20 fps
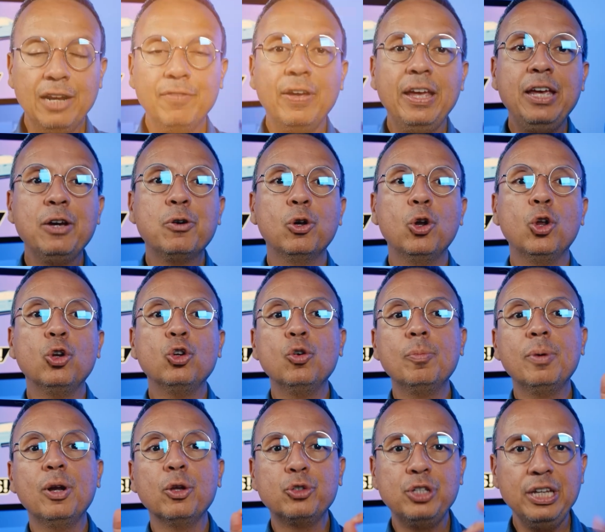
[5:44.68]
Vehicle number
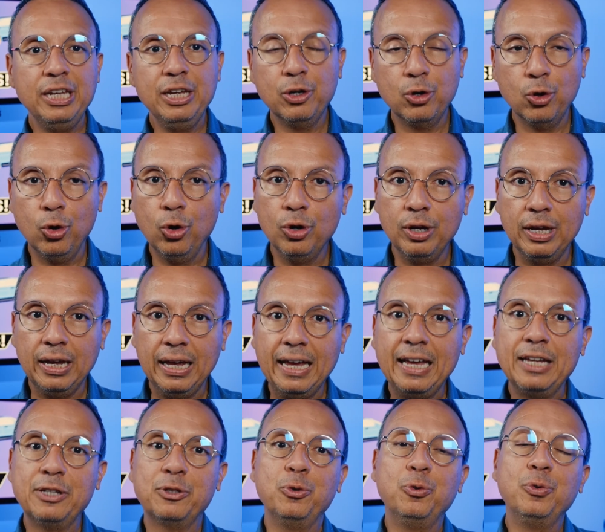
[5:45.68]
5 is an American
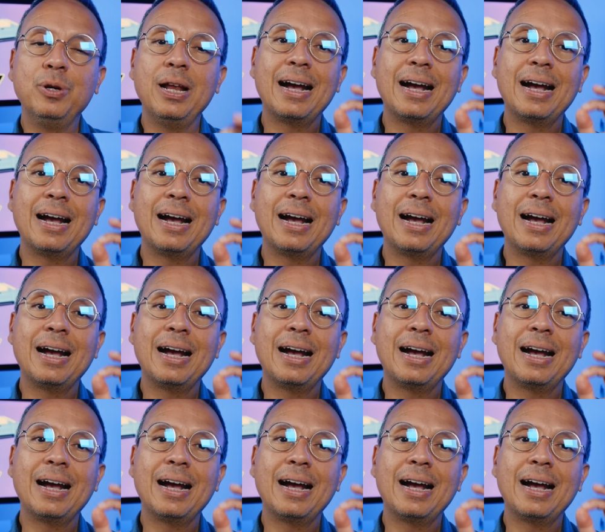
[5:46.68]
truck.